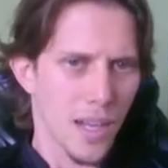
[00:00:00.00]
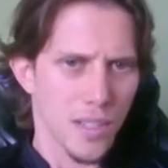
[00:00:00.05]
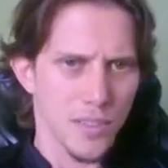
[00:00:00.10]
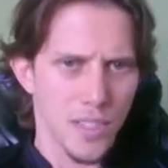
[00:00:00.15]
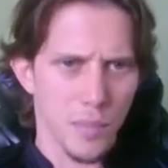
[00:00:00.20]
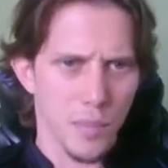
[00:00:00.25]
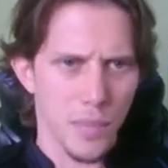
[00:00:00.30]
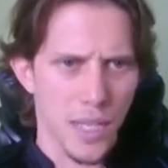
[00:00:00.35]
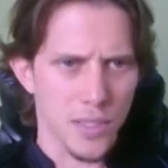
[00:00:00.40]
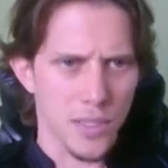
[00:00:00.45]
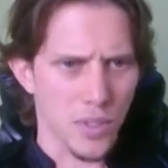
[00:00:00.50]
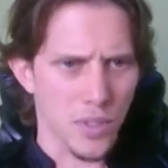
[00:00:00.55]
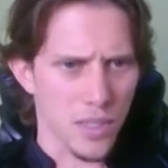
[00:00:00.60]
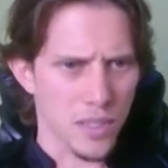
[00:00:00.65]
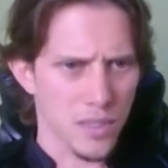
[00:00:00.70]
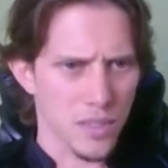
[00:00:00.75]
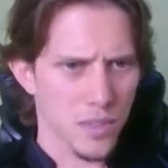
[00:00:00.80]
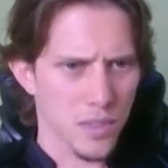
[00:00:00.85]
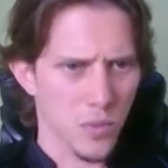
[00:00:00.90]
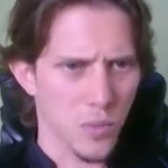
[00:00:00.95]
The
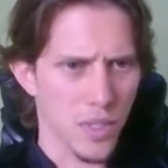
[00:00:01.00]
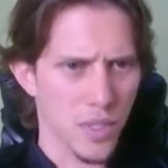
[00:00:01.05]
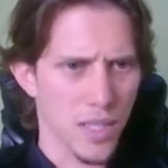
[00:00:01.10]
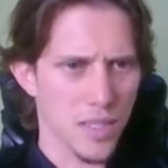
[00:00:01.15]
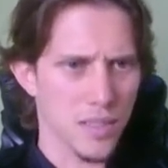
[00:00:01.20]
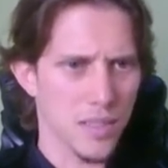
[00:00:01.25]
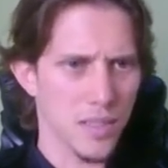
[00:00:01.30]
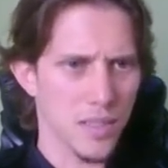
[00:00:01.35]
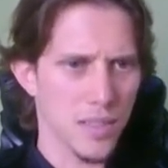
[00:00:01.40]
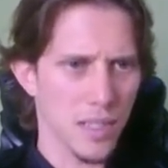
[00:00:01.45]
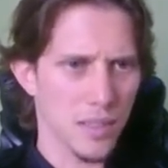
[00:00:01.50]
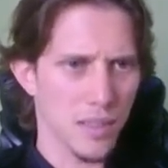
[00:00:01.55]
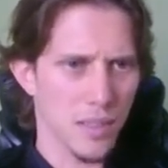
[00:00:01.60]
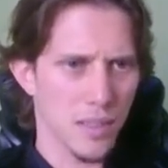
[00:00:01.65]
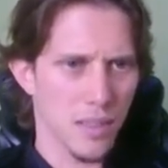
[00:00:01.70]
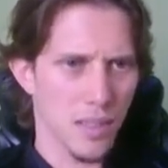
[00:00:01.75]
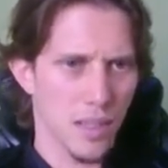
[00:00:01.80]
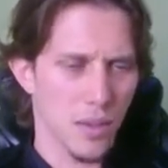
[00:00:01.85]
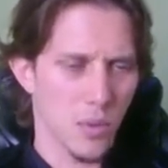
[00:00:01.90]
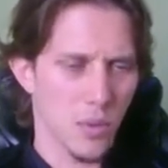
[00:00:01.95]
metrics, we can see that
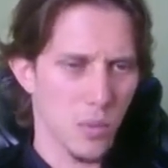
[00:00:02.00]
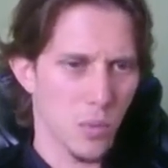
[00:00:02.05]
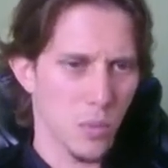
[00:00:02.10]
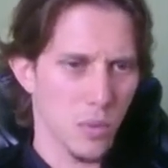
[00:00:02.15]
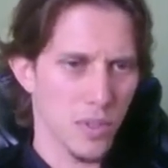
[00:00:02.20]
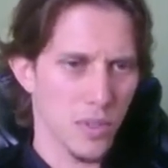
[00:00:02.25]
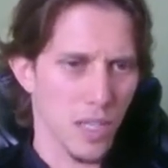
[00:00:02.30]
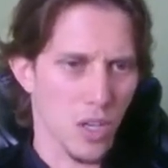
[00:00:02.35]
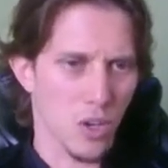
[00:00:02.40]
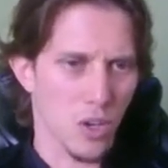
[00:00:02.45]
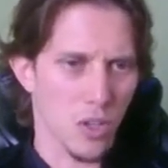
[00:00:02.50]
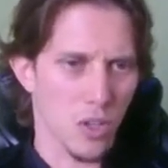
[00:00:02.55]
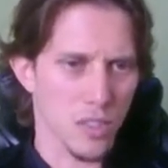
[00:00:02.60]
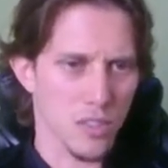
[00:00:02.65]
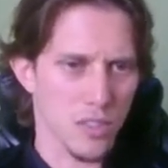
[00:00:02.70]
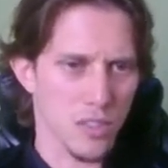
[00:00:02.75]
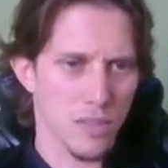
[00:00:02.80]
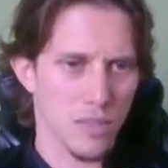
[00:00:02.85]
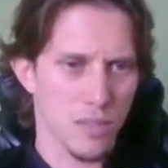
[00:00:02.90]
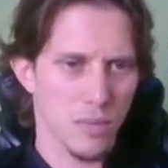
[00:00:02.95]
the
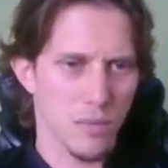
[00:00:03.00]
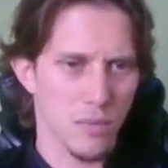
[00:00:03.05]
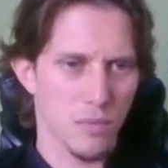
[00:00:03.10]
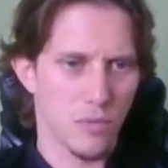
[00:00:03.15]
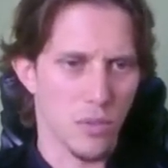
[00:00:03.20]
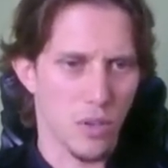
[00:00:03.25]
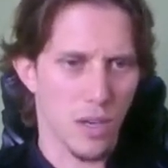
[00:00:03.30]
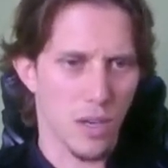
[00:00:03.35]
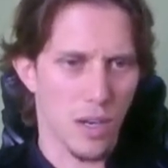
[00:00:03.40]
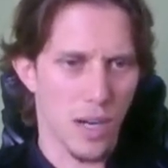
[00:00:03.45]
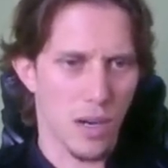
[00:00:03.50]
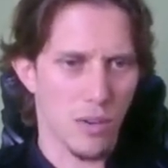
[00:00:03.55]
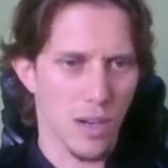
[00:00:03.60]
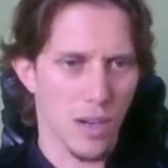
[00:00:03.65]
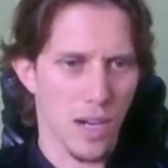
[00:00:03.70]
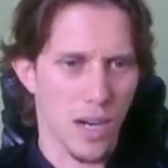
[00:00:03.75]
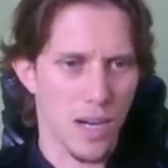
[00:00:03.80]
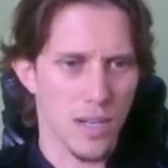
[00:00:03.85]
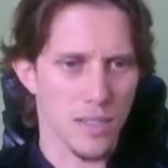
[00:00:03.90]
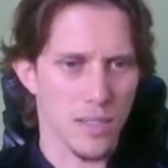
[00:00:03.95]
costs for our
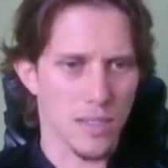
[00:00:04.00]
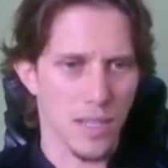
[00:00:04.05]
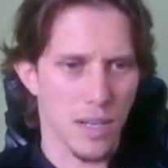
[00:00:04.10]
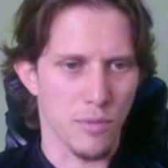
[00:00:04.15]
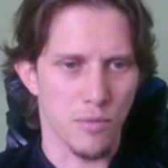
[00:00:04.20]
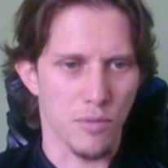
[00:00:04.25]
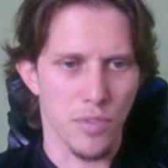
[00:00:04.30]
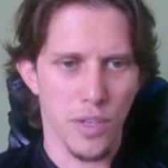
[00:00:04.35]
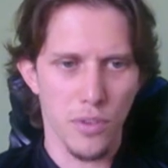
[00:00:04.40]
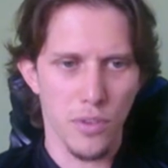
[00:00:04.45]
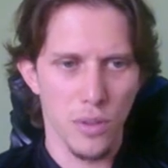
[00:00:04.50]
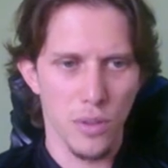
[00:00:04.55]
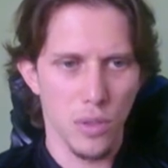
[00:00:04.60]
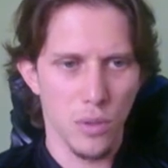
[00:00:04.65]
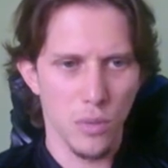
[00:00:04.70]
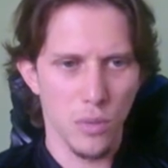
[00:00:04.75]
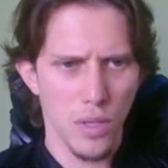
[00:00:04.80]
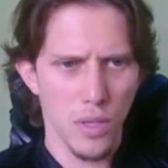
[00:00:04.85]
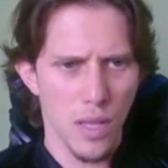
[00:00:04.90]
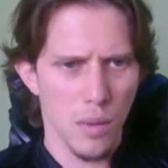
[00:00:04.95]
cards are very
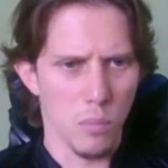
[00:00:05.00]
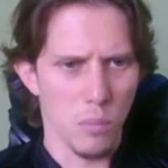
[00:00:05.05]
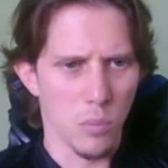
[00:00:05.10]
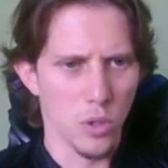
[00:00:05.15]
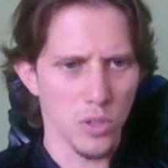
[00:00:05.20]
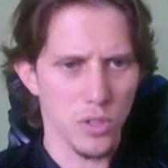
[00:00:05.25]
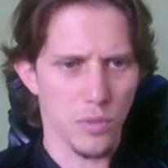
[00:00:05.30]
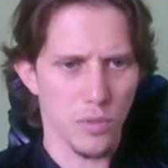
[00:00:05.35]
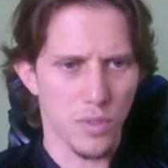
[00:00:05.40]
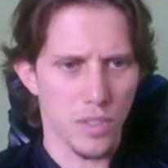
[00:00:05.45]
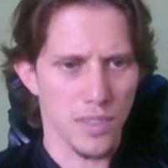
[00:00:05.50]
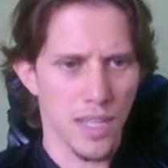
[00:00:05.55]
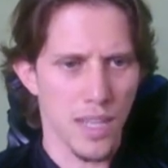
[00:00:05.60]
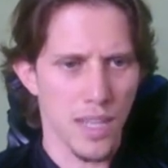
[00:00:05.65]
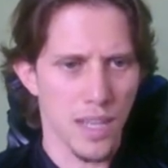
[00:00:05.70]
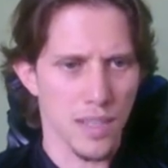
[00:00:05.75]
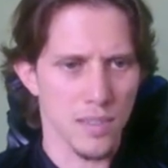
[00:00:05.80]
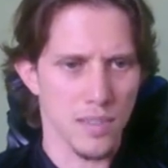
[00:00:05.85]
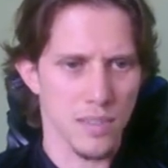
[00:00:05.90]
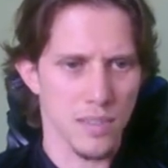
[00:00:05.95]
low. Most of our
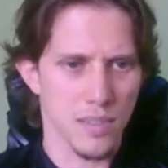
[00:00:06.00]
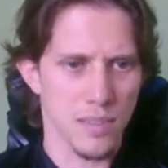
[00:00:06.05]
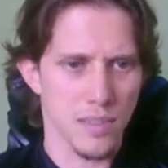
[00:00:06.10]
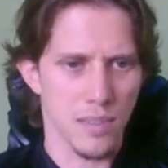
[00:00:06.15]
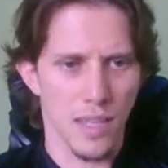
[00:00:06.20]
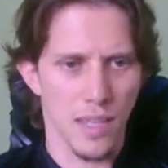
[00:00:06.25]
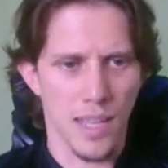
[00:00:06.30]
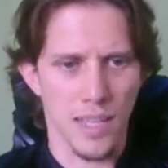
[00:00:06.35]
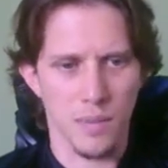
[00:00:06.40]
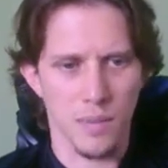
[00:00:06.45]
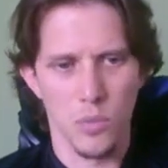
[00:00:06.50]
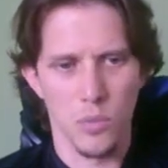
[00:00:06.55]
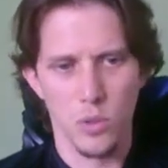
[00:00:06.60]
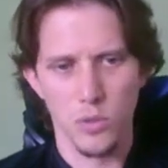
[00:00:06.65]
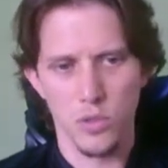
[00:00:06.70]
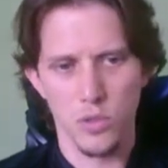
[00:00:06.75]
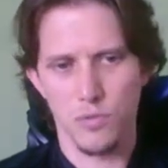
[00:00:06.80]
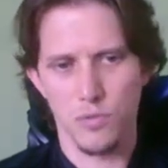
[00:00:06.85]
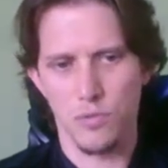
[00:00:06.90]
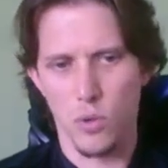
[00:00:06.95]
deck is at
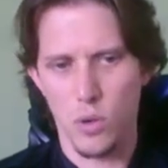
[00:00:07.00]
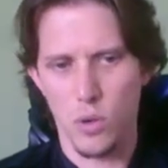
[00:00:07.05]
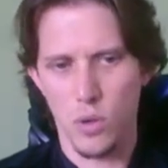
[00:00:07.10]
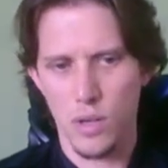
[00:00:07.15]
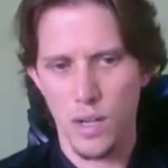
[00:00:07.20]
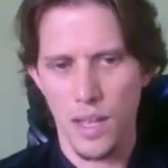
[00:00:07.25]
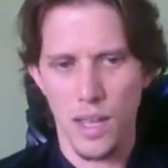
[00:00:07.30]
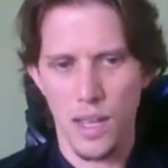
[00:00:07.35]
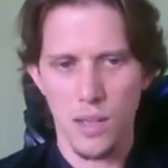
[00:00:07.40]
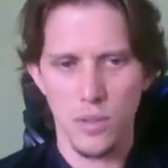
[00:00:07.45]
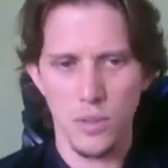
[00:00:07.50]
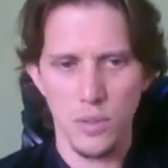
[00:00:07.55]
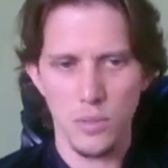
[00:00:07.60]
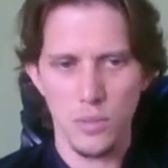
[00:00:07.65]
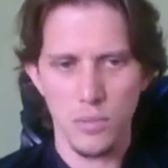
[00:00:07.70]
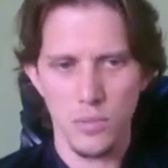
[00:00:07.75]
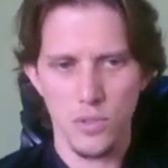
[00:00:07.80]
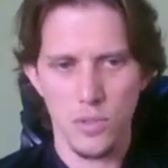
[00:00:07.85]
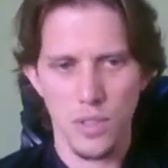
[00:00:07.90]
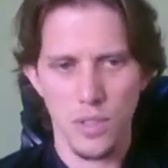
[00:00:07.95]
most 4
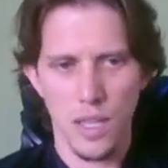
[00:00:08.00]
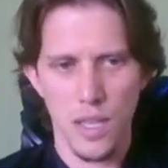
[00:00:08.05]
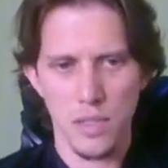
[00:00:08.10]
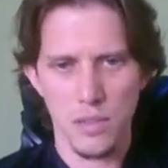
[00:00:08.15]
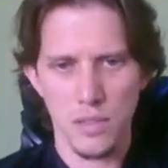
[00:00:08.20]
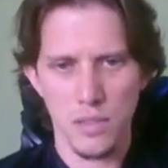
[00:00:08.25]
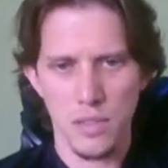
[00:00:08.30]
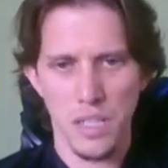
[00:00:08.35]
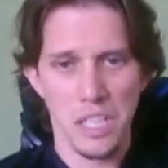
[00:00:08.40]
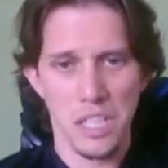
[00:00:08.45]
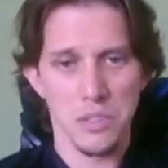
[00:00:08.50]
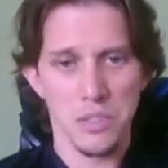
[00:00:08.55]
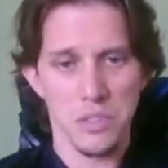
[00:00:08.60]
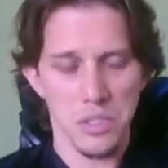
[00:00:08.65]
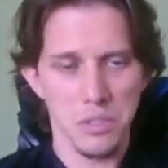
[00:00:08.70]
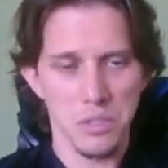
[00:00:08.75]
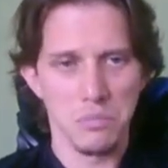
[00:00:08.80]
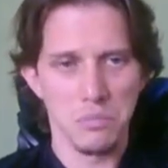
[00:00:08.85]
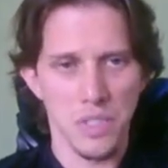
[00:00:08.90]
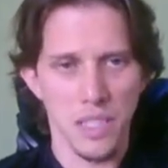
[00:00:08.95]
echo to cast,
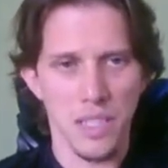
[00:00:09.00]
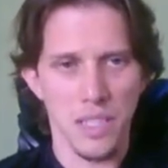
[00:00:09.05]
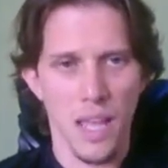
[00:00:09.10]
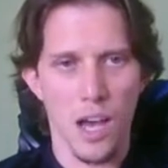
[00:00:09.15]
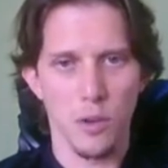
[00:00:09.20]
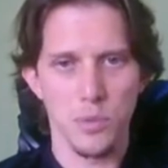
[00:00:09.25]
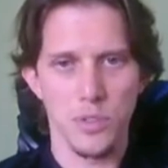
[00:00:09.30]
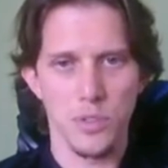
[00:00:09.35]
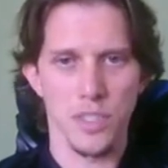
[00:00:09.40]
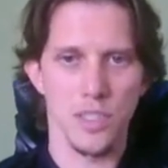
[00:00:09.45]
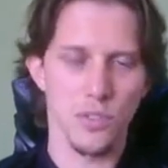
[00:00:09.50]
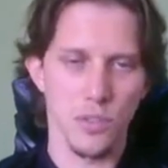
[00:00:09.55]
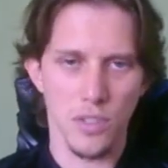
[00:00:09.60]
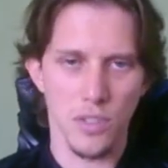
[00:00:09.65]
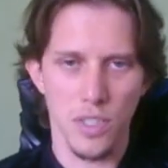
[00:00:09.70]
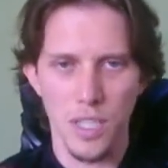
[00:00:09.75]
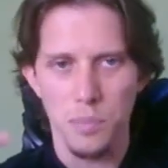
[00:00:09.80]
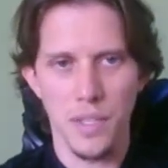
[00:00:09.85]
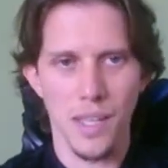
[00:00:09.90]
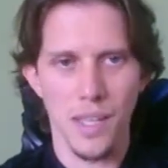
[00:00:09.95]
so it helps us to
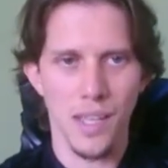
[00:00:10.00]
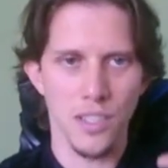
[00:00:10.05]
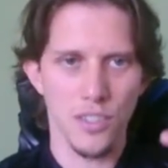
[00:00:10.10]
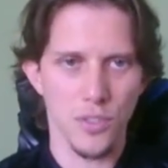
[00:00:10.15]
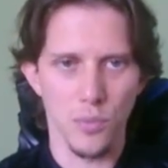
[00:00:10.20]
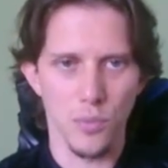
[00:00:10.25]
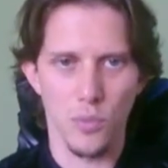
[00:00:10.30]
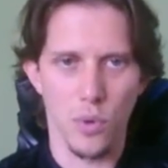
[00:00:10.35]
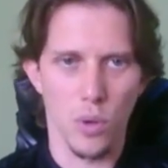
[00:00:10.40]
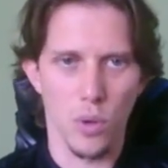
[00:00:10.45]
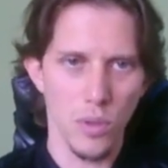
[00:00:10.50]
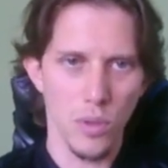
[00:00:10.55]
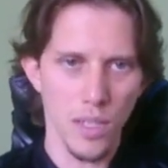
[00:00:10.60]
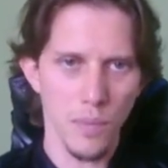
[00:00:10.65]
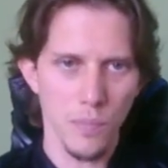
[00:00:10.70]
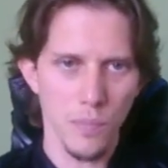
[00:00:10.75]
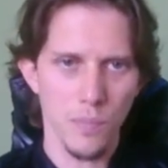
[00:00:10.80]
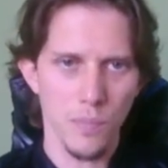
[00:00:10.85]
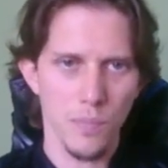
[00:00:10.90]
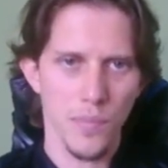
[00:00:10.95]
keep the engine
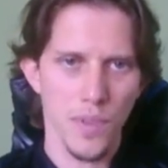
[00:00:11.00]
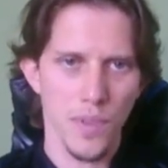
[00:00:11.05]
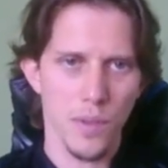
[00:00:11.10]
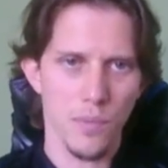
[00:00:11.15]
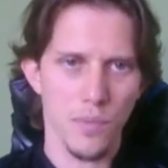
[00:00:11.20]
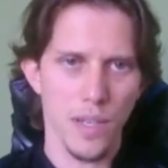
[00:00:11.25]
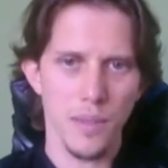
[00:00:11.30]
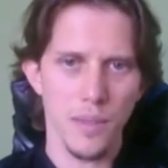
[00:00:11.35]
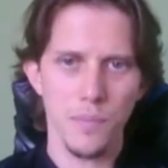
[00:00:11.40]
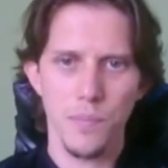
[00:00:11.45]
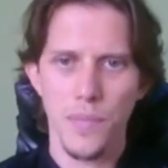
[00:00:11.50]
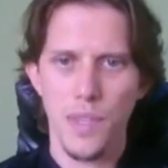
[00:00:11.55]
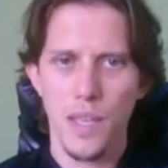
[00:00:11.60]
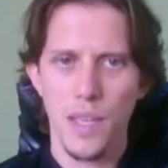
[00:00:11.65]
rolling, right?